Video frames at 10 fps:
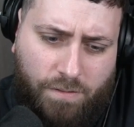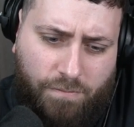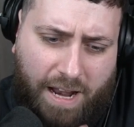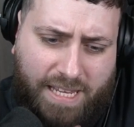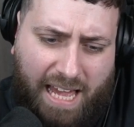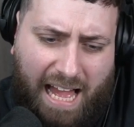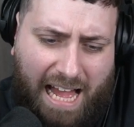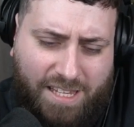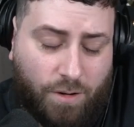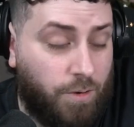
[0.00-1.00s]
Red
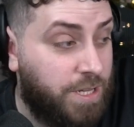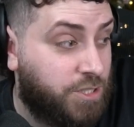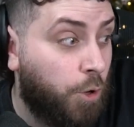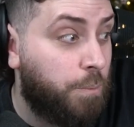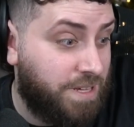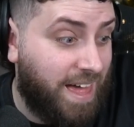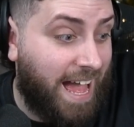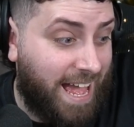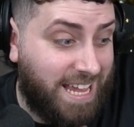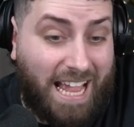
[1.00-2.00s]
card. He's done me
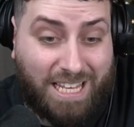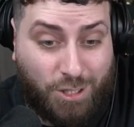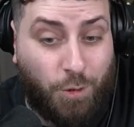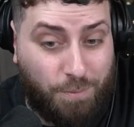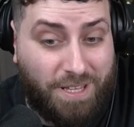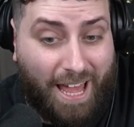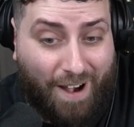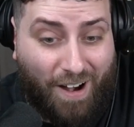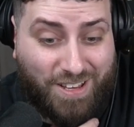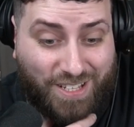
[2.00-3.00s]
there. He has done me
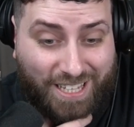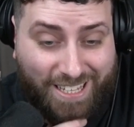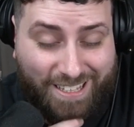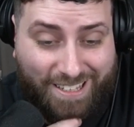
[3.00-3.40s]
there, actually.